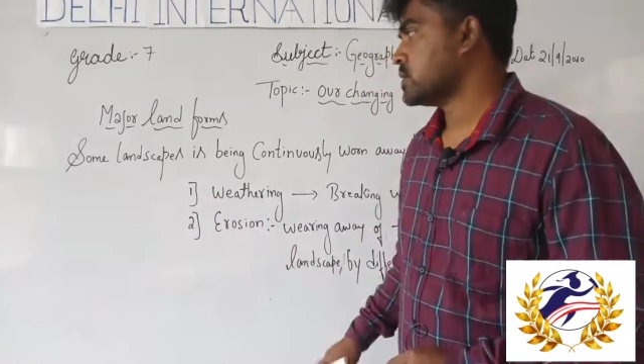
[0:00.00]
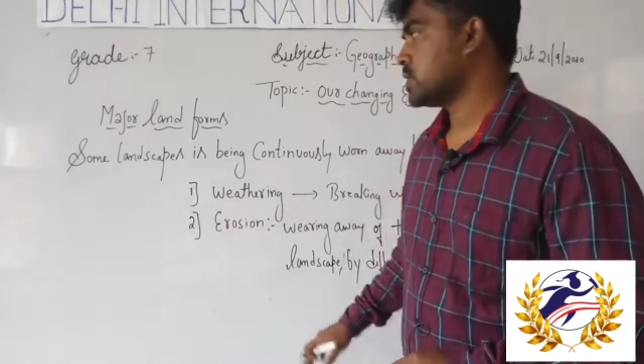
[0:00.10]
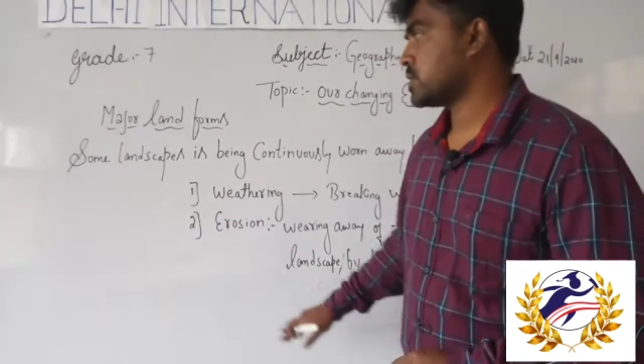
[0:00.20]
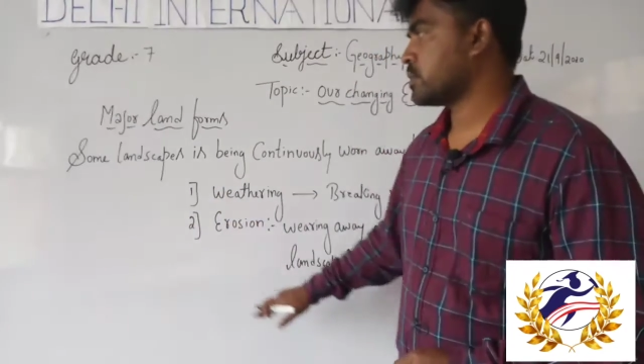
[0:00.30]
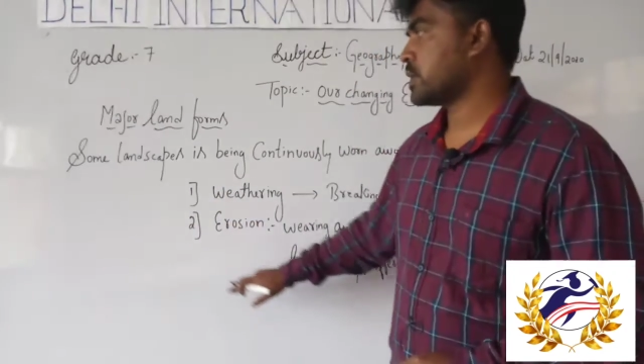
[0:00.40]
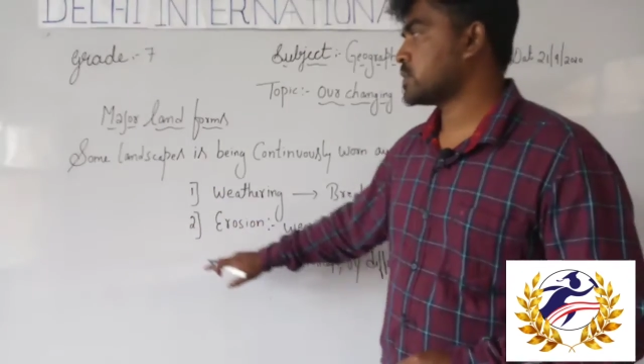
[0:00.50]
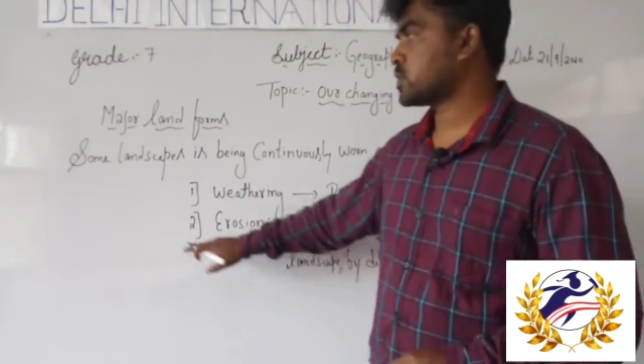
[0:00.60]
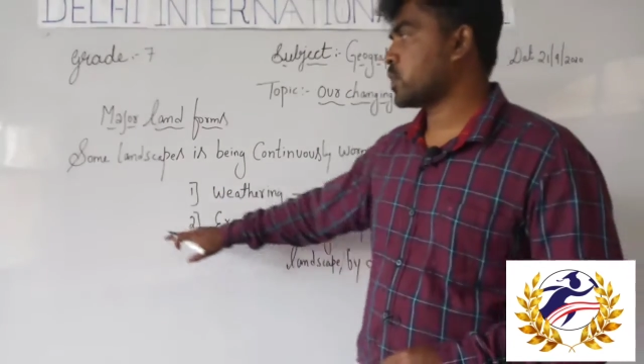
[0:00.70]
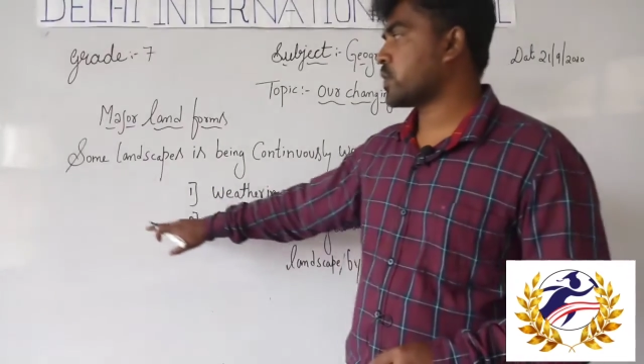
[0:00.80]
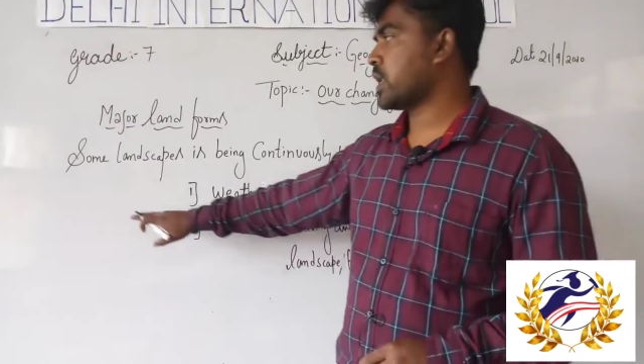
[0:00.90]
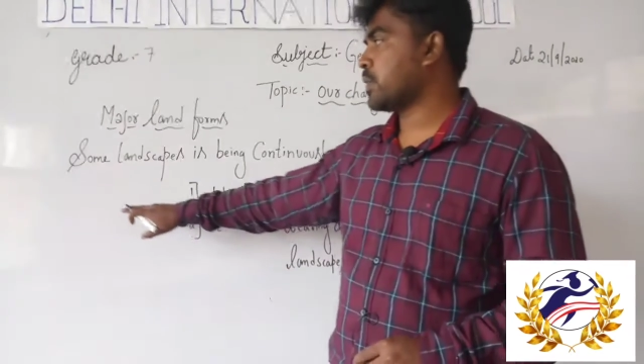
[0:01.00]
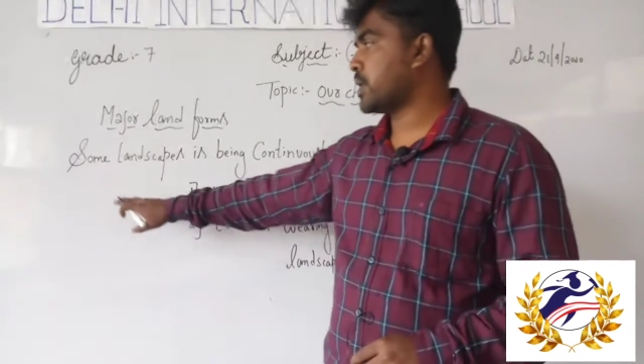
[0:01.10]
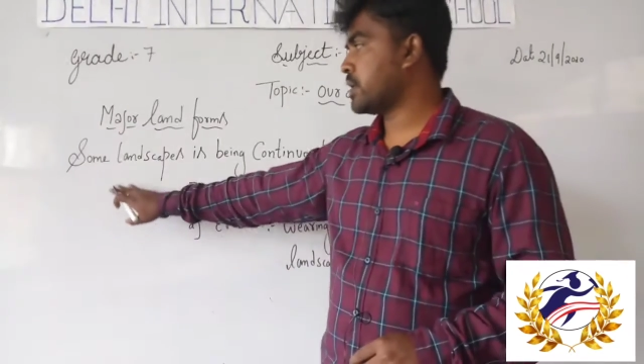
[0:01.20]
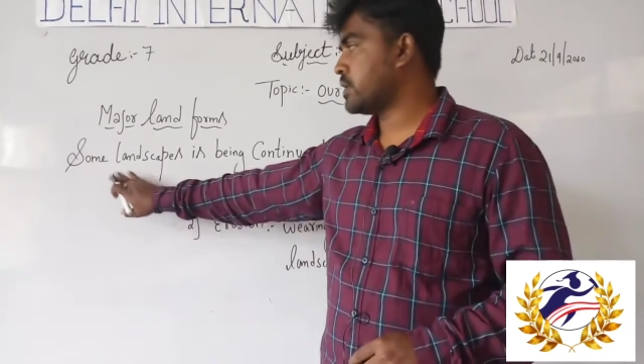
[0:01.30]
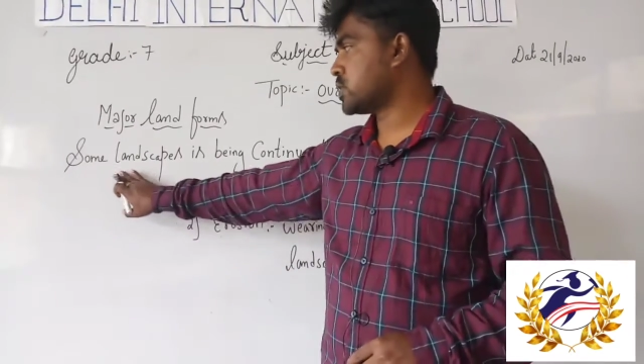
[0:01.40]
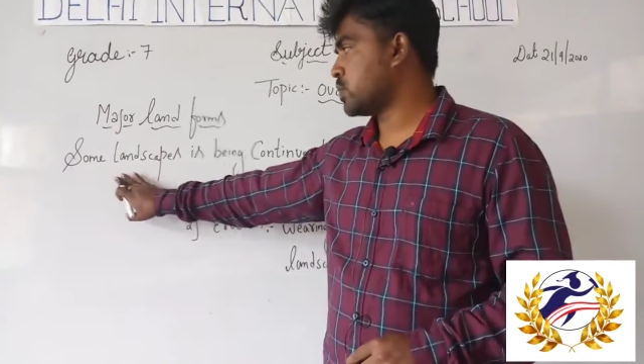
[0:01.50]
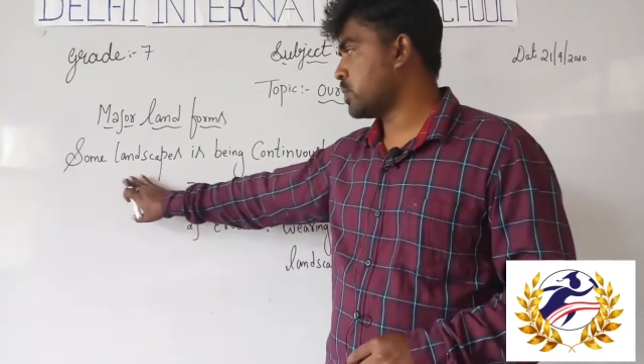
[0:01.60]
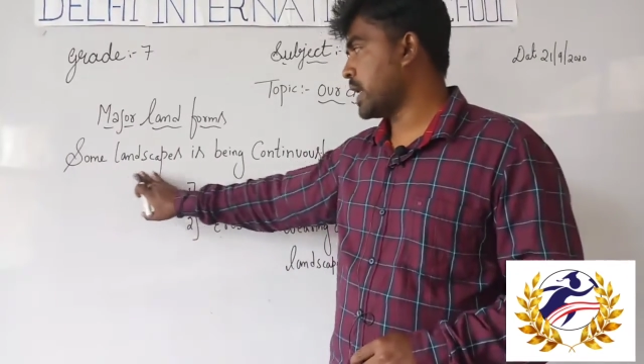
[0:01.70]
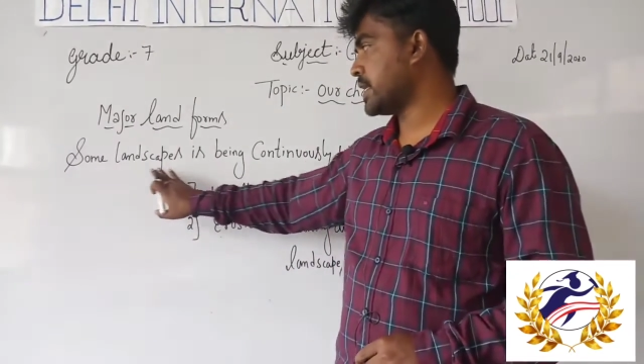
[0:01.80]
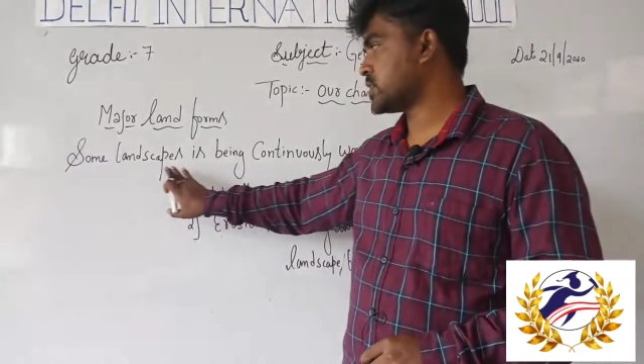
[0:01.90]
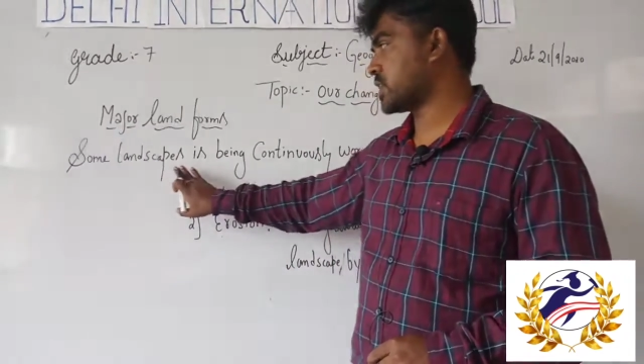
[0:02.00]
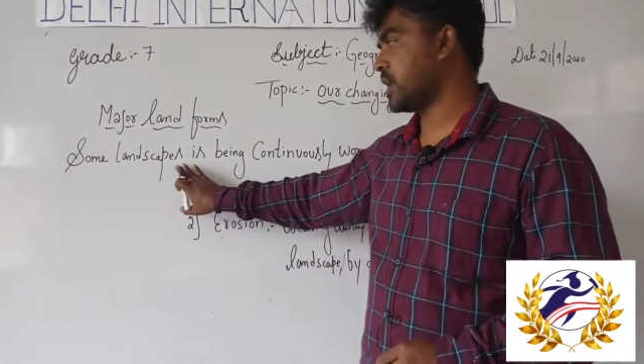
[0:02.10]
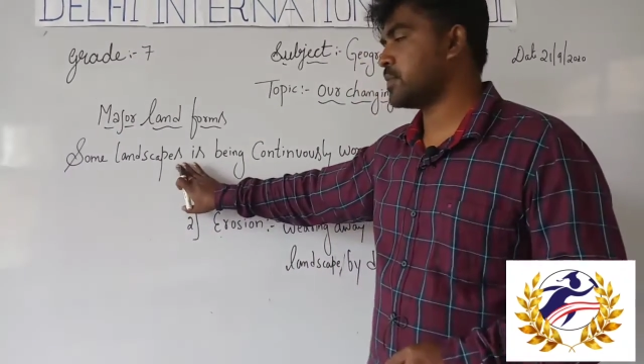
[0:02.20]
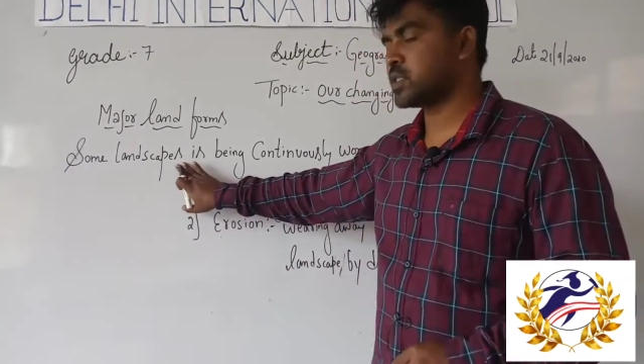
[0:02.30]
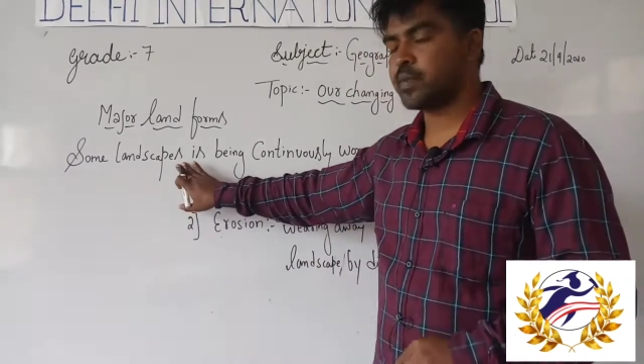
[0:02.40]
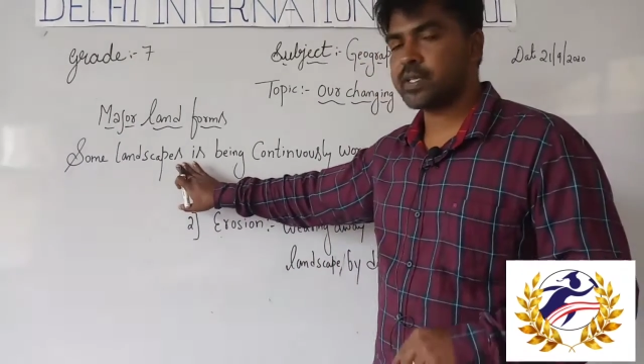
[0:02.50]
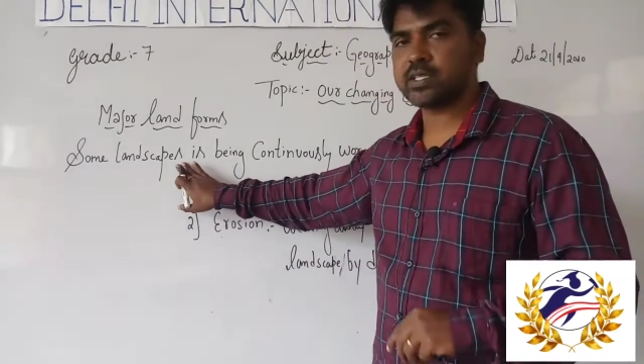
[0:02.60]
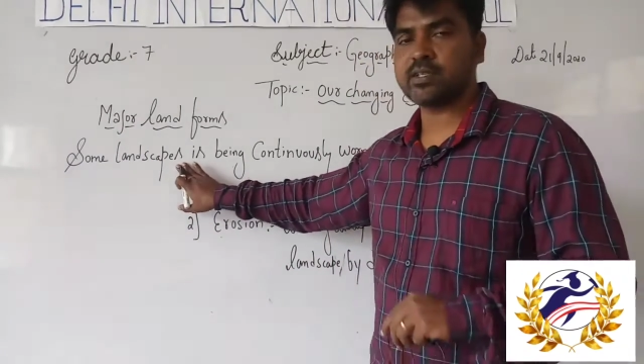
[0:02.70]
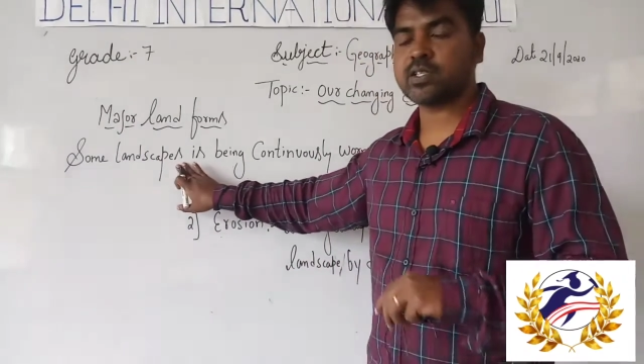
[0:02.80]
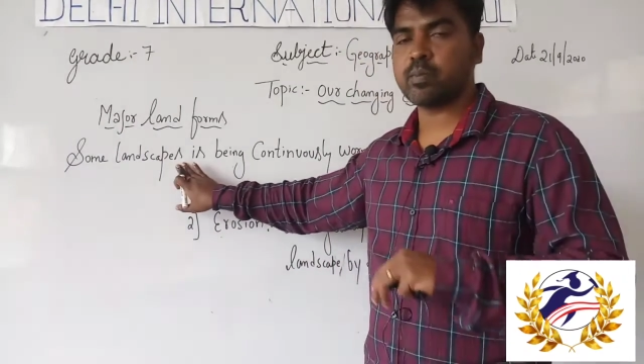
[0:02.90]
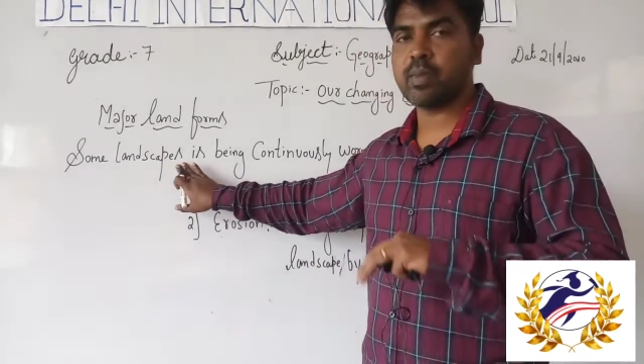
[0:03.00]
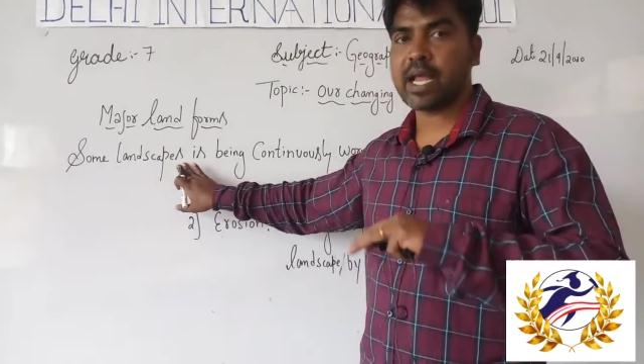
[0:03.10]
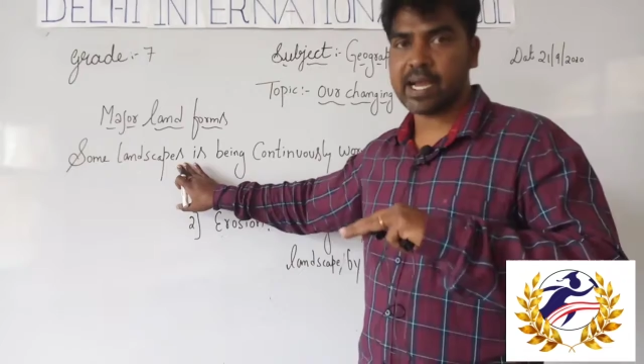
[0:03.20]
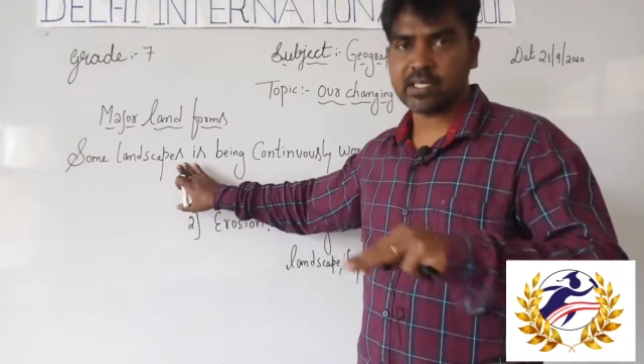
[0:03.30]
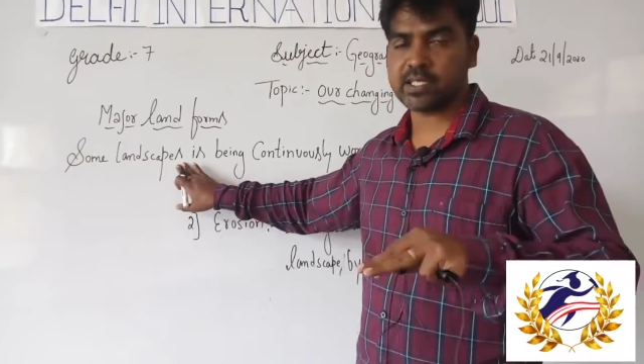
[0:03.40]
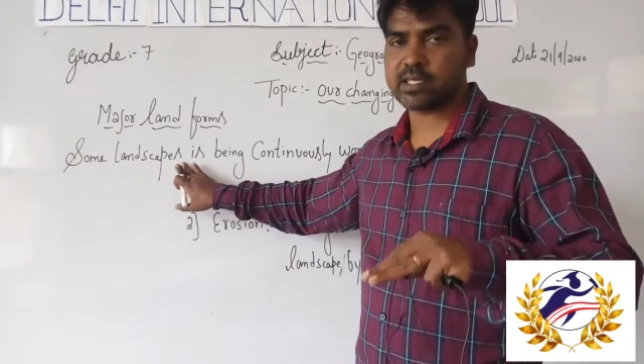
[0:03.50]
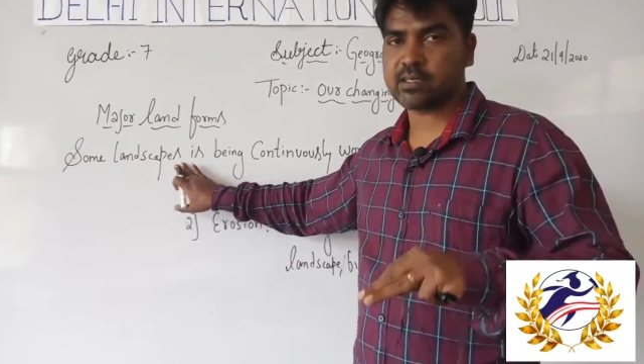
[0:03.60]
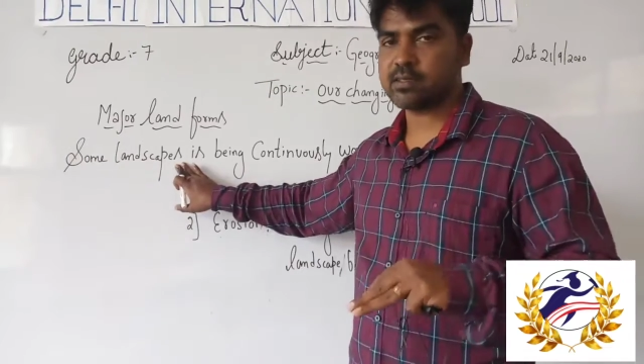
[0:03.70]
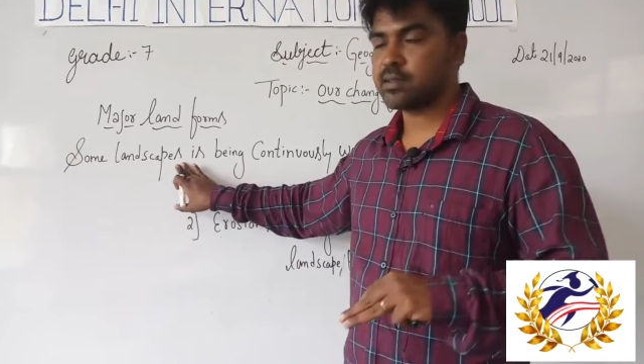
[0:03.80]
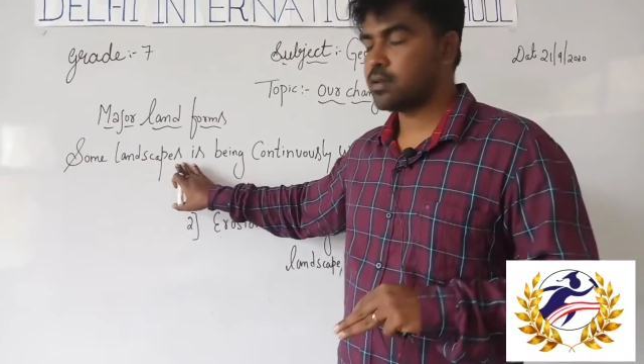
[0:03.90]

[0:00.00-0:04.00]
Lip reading: See, sometimes what will happen in some landscapes means in some lands.